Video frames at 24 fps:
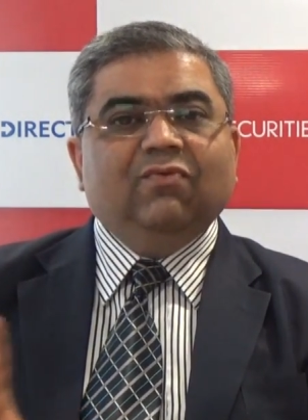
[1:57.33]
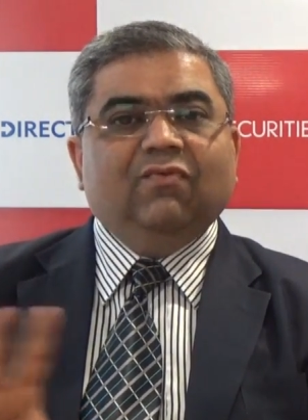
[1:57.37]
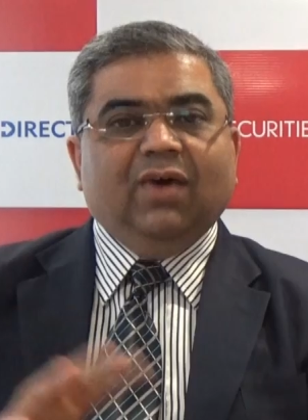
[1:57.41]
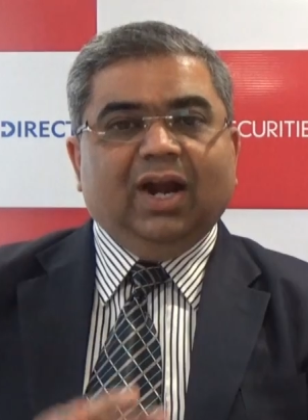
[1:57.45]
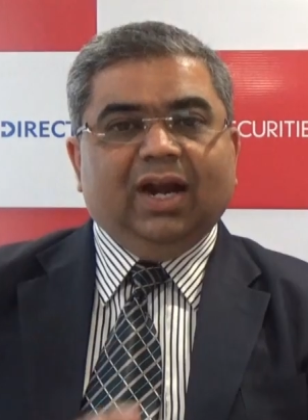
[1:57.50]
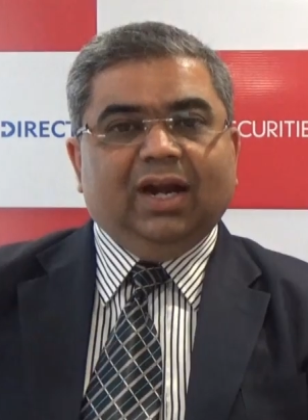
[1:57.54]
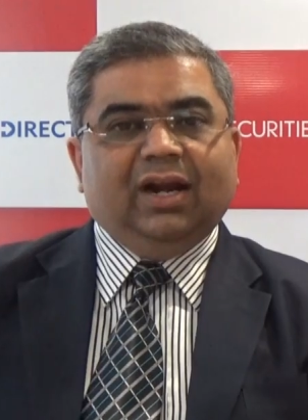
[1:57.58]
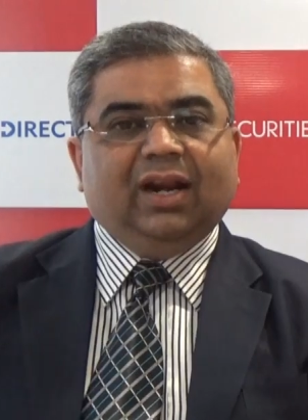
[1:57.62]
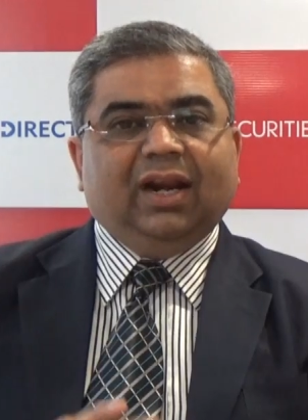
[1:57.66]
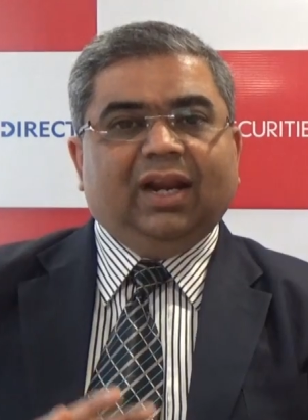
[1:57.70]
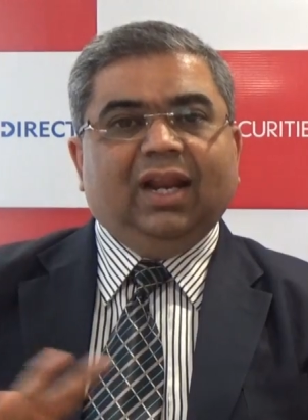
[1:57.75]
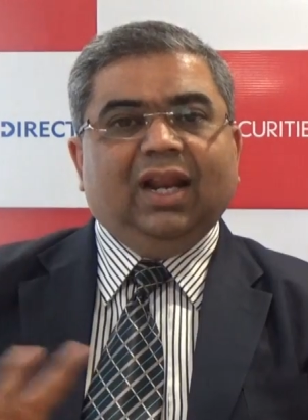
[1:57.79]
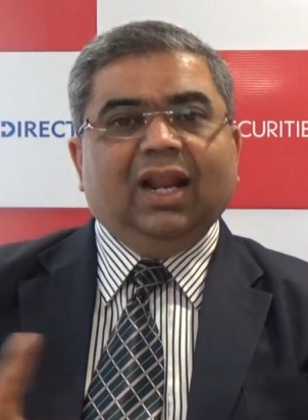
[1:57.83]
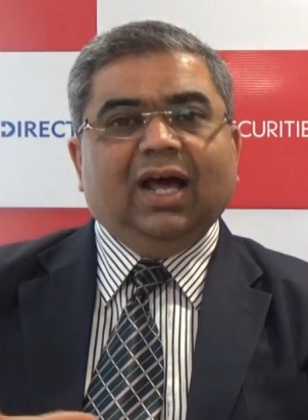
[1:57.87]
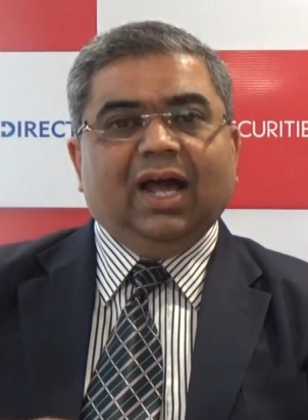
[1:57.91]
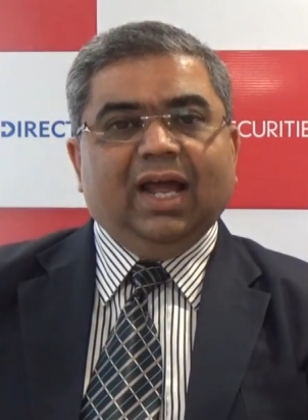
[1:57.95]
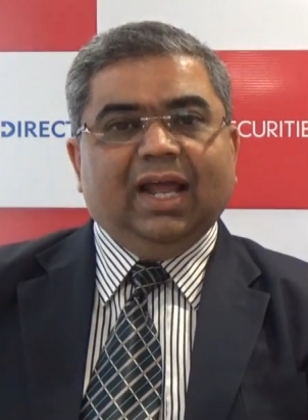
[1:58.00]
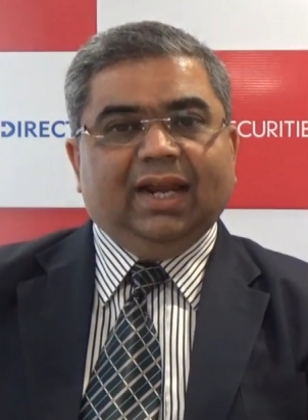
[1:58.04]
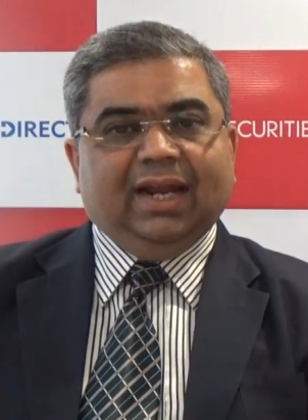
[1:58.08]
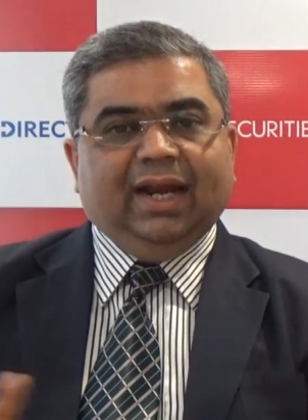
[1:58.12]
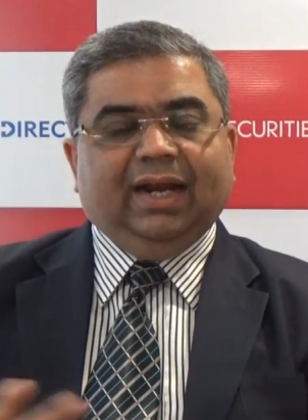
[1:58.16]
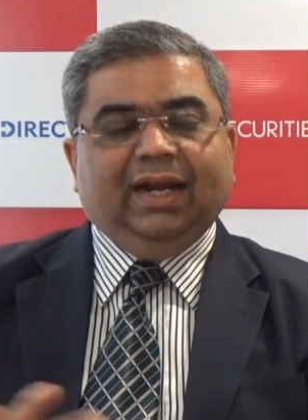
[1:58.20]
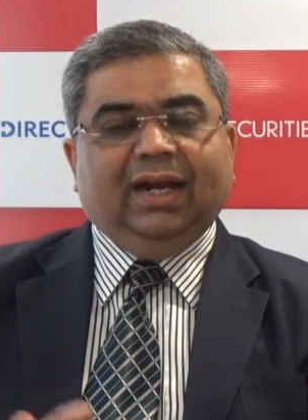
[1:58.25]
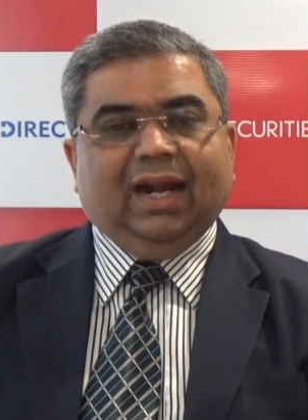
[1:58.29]

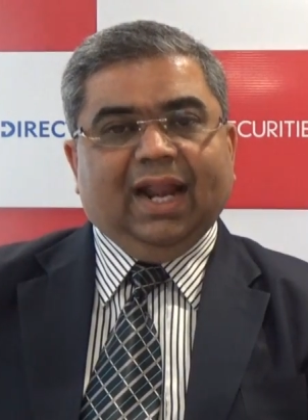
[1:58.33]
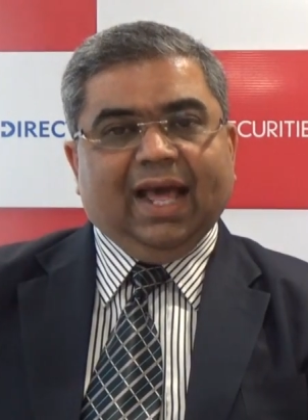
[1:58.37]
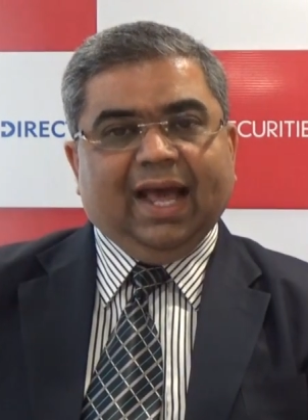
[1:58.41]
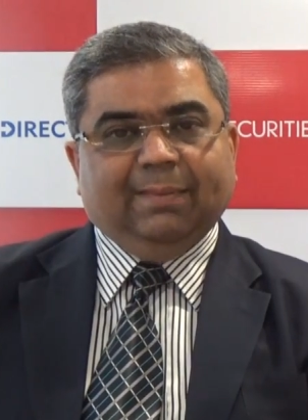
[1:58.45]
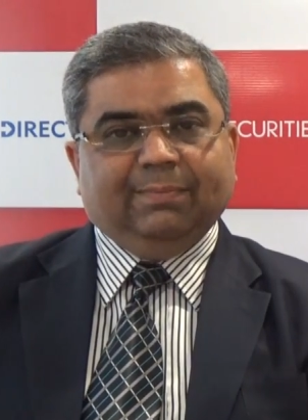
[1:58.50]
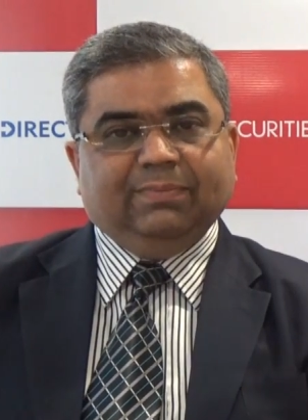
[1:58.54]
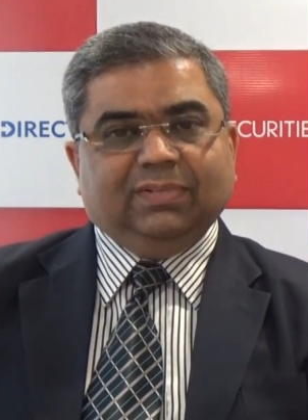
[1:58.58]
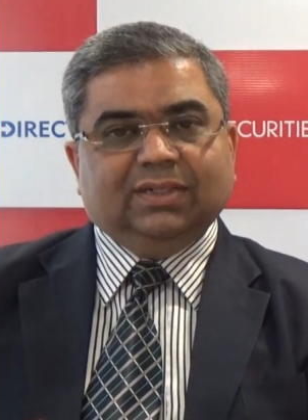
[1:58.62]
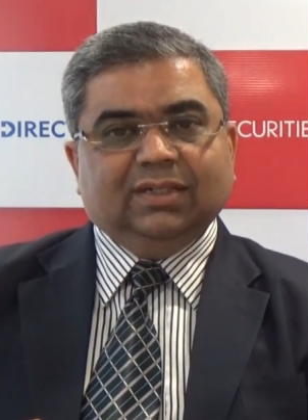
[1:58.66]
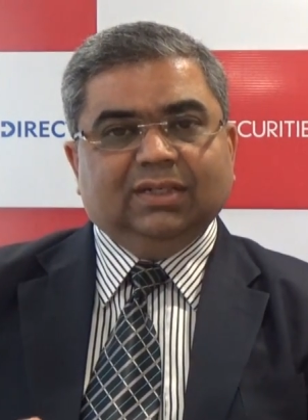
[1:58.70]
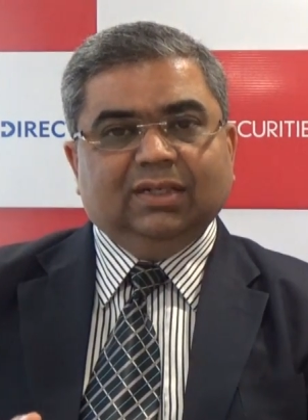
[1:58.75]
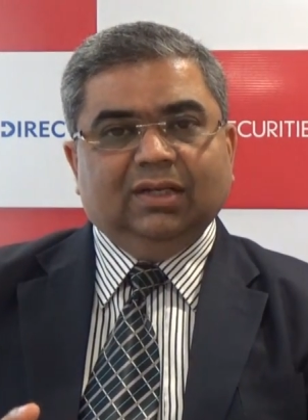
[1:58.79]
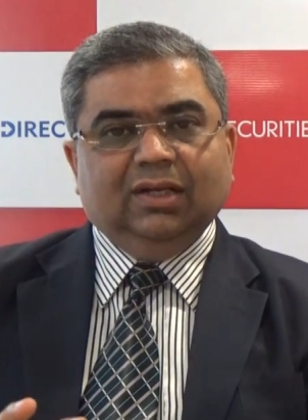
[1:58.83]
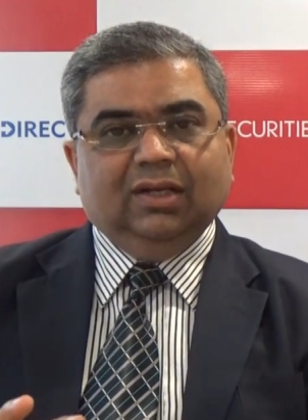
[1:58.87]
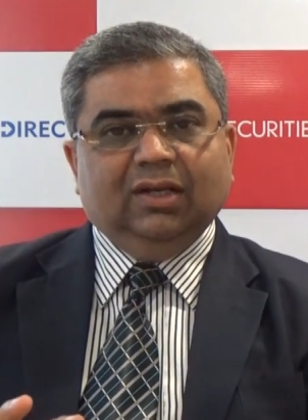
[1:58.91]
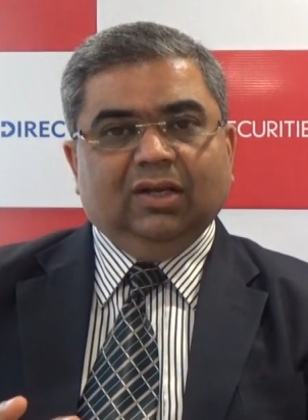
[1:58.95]
Wonderla and Edlabs.